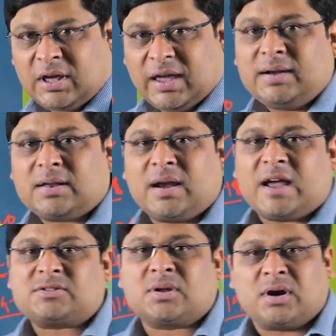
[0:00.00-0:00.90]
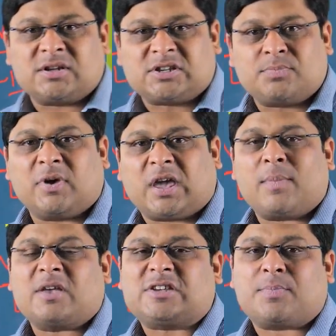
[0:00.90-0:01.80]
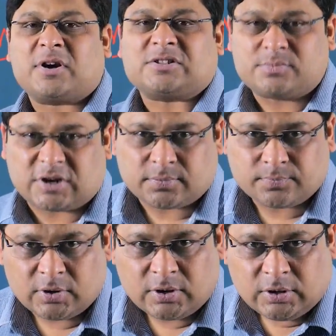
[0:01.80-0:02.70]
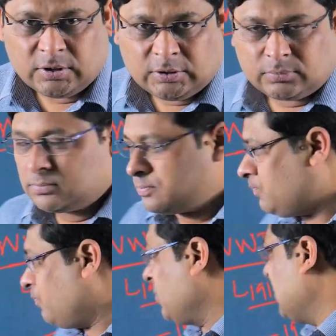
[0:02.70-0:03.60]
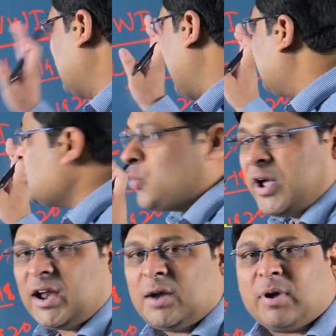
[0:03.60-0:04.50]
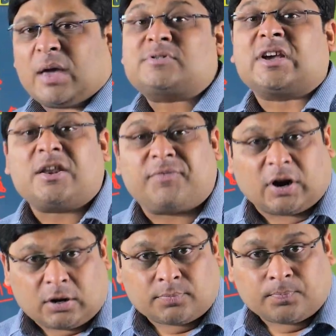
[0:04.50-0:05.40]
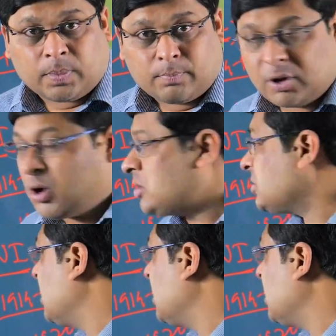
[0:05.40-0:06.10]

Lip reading: international relations became a separate subject. That is where it became significant, because